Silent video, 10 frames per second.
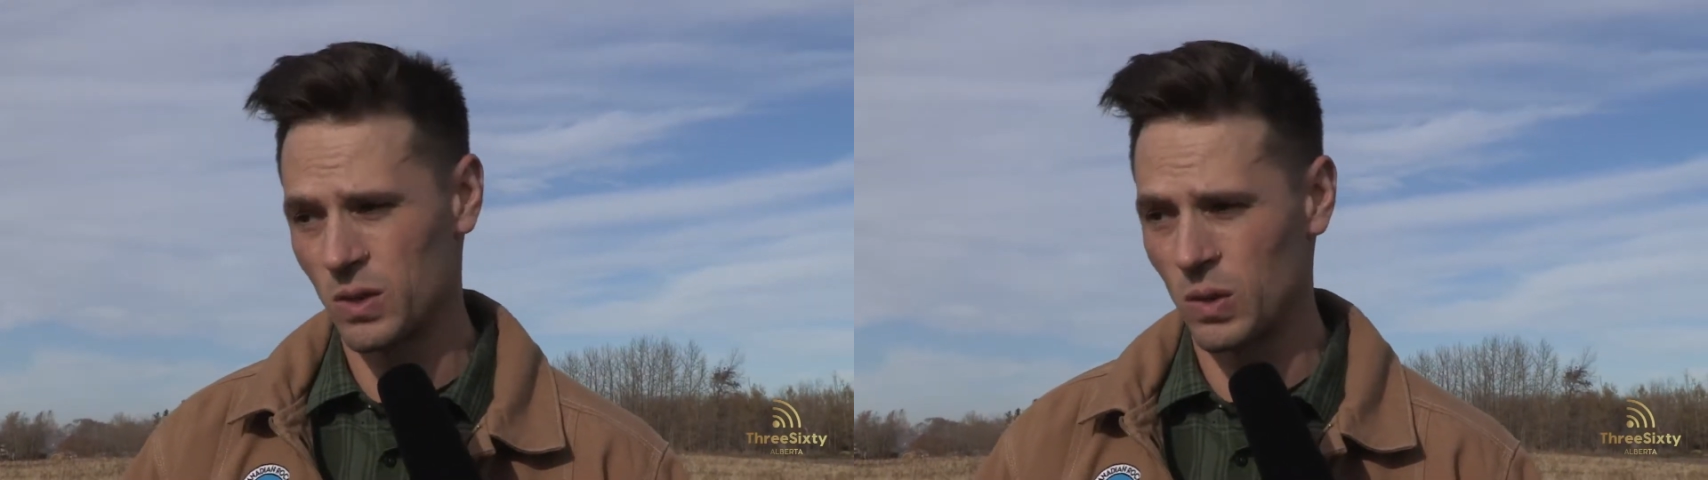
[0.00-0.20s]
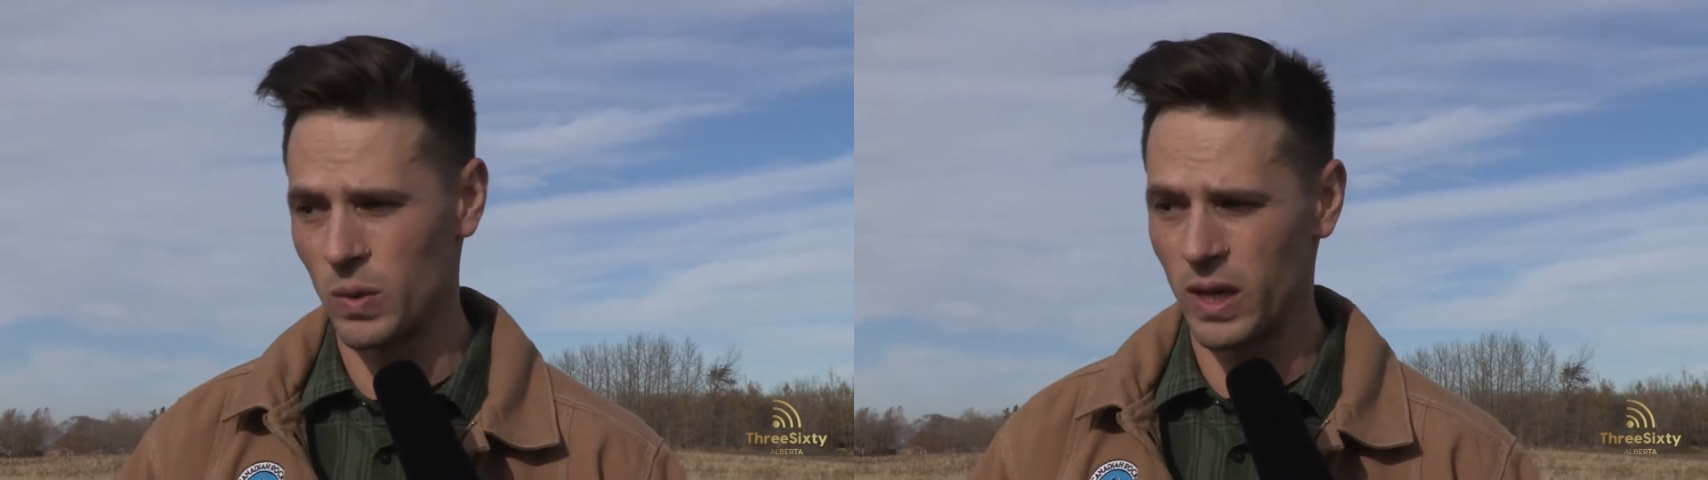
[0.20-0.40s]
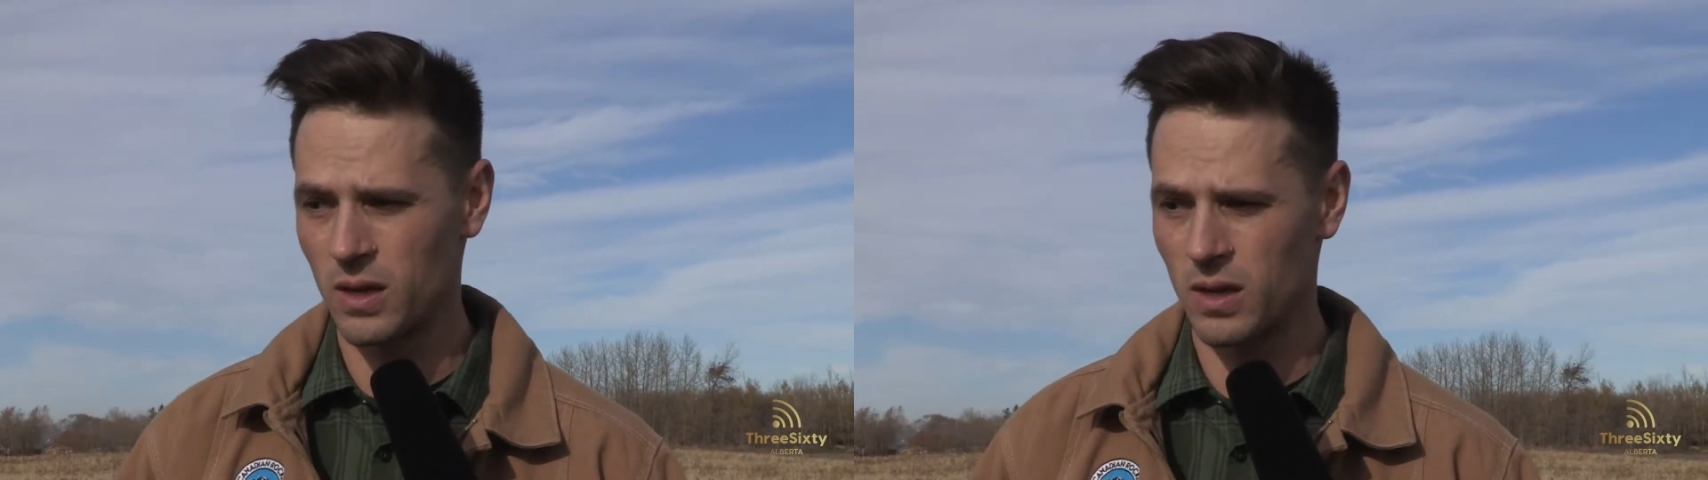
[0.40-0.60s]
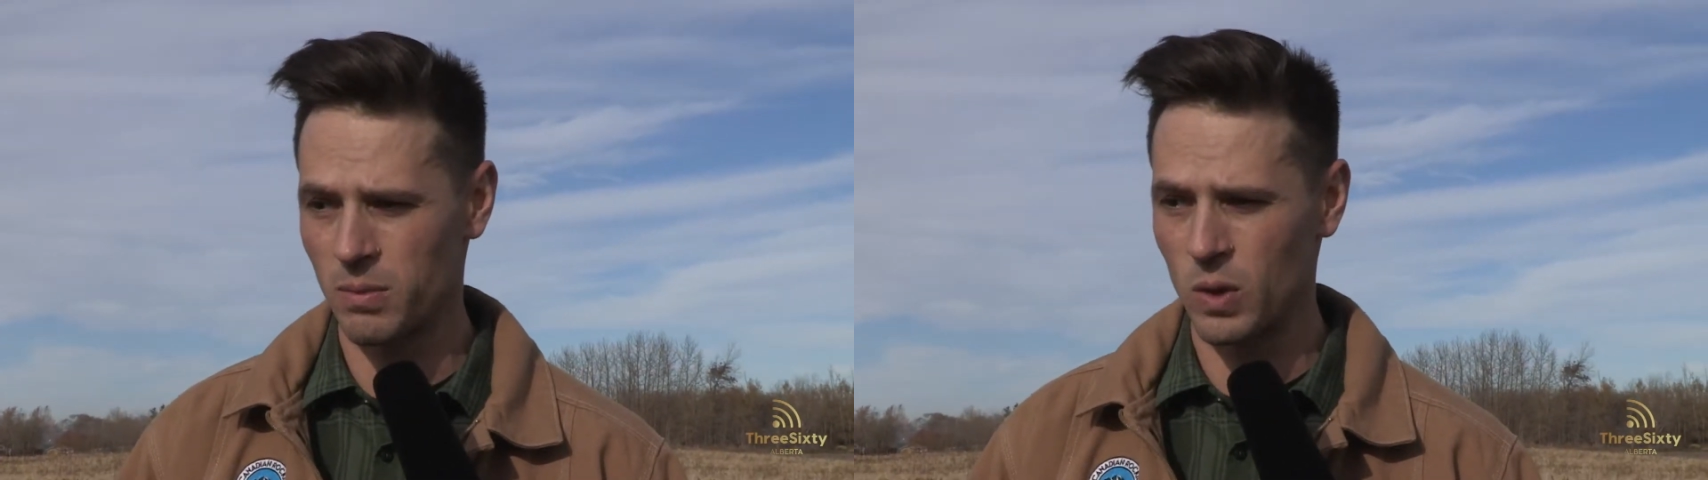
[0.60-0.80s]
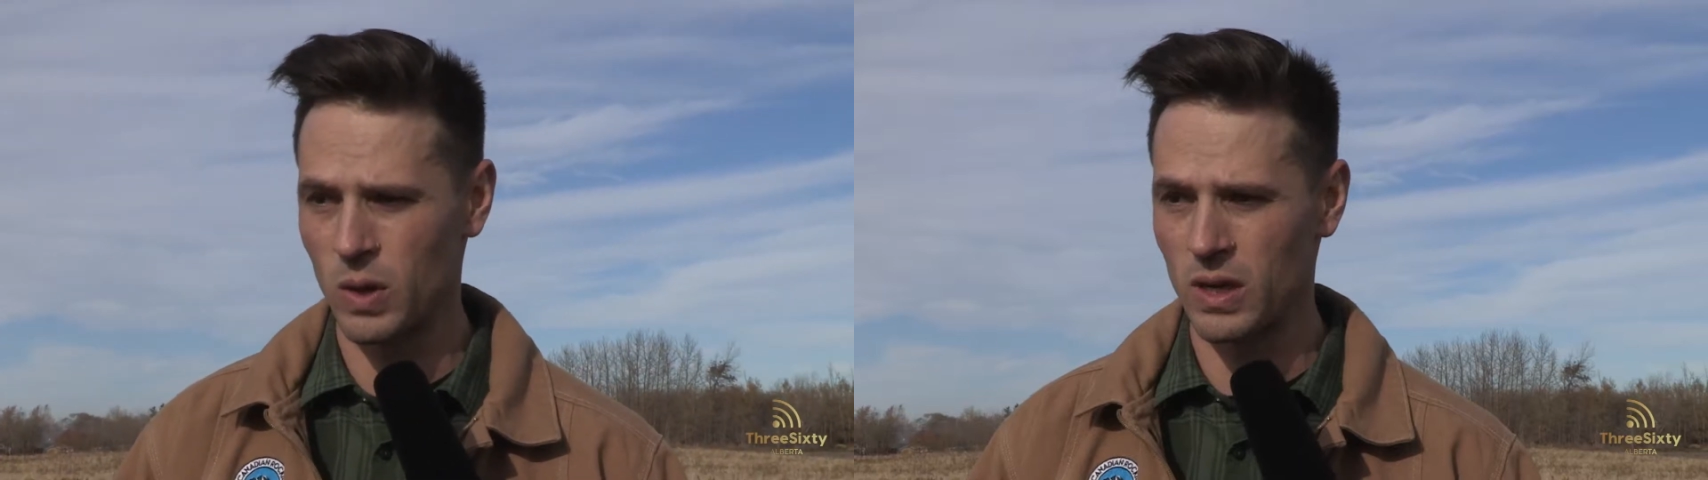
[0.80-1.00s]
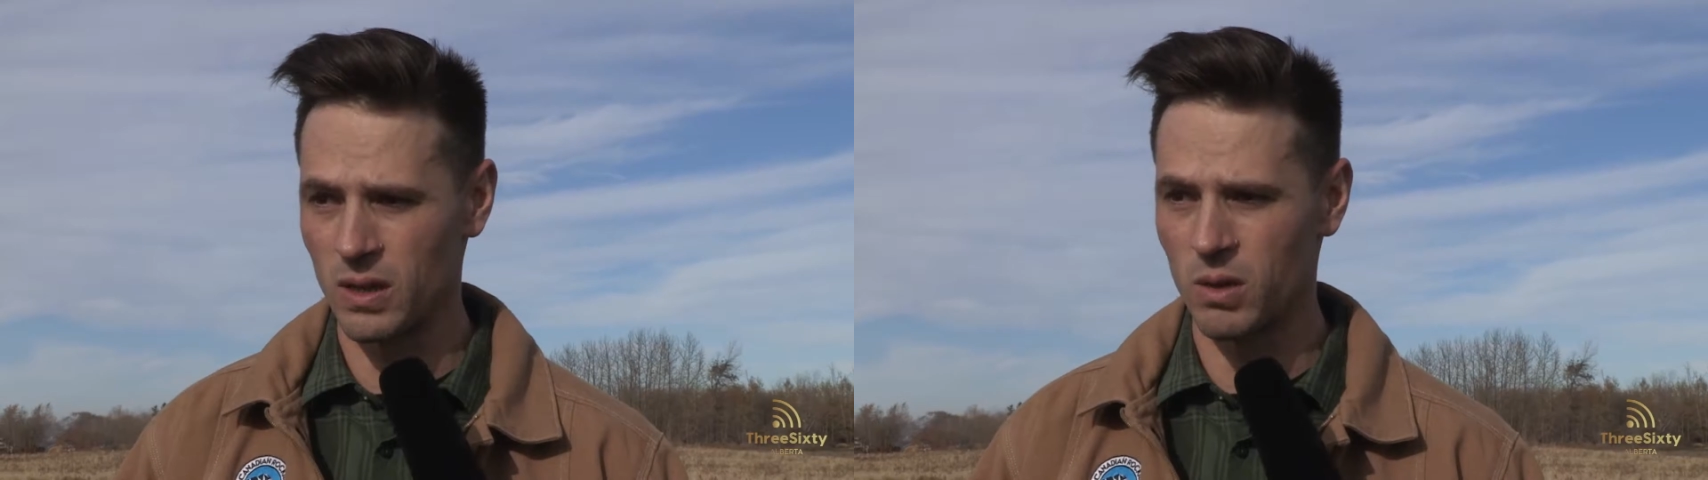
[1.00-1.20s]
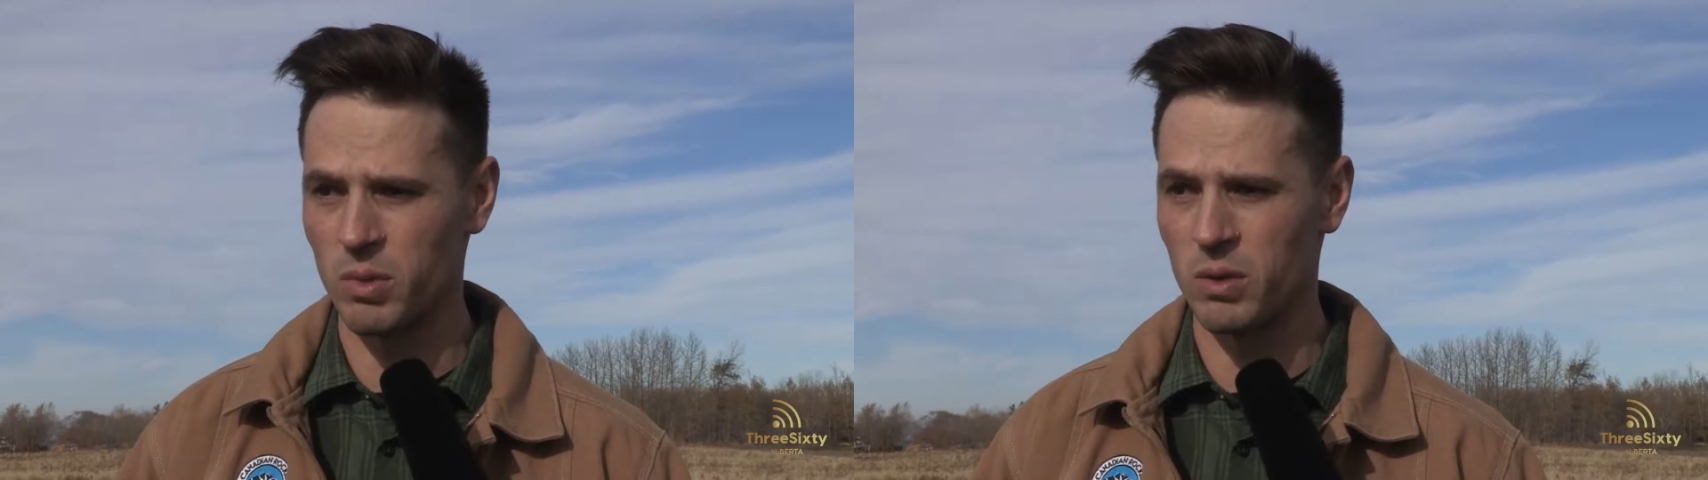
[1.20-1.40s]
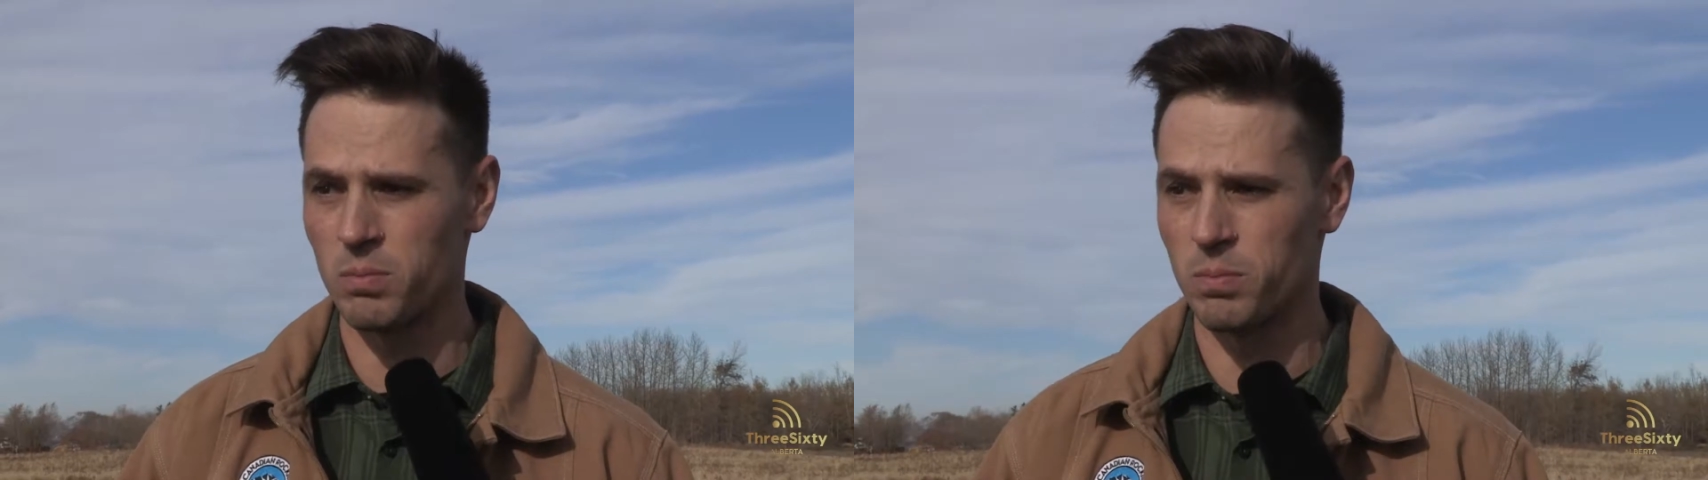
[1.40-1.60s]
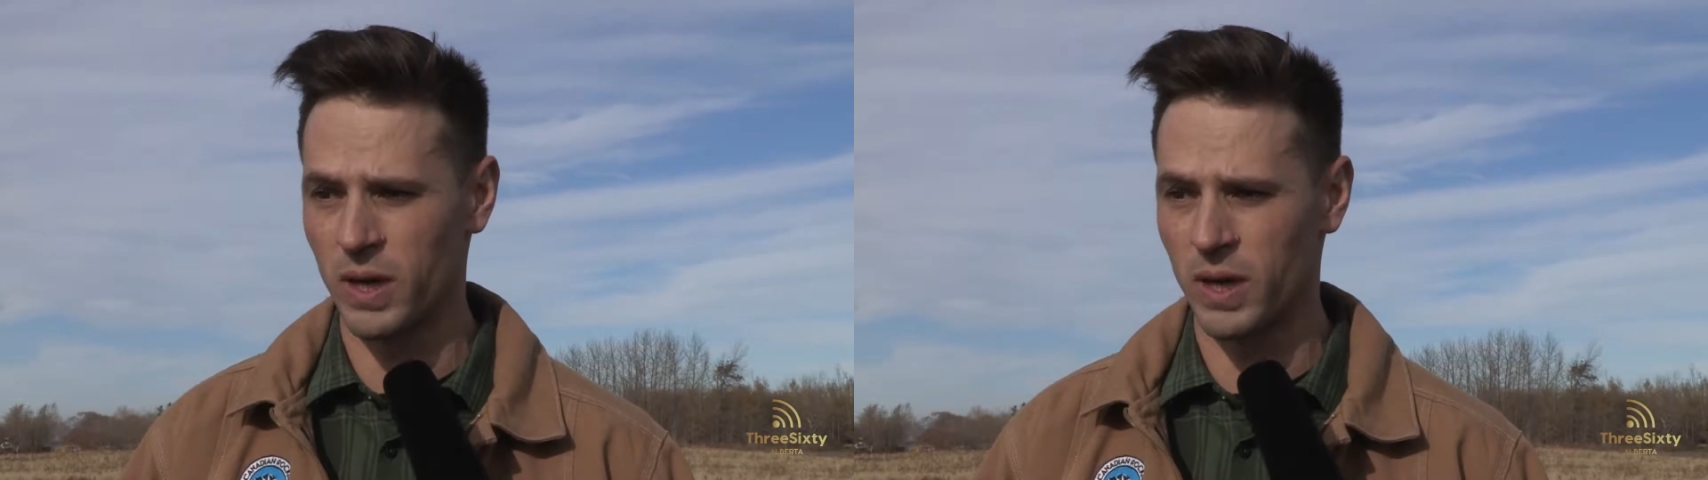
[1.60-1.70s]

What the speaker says: So we ended up going a little bit